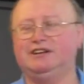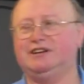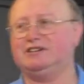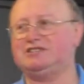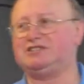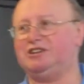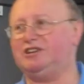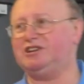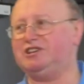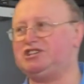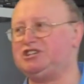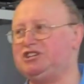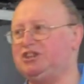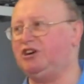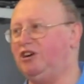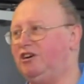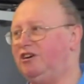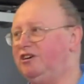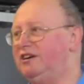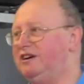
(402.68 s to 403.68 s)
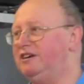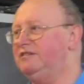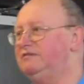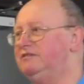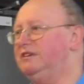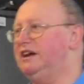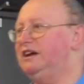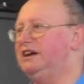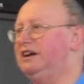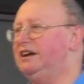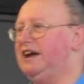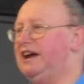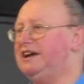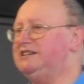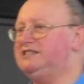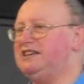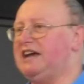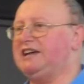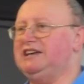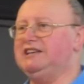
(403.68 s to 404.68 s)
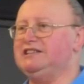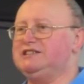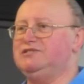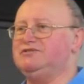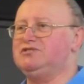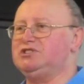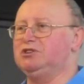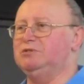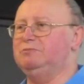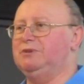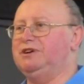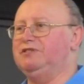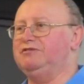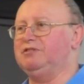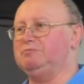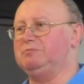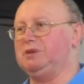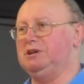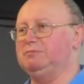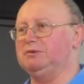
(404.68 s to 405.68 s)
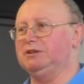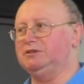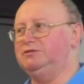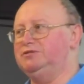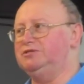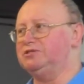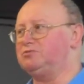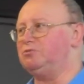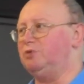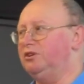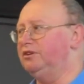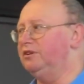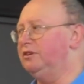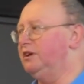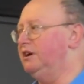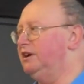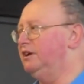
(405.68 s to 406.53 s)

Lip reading: a sort of short executive summary for people who just want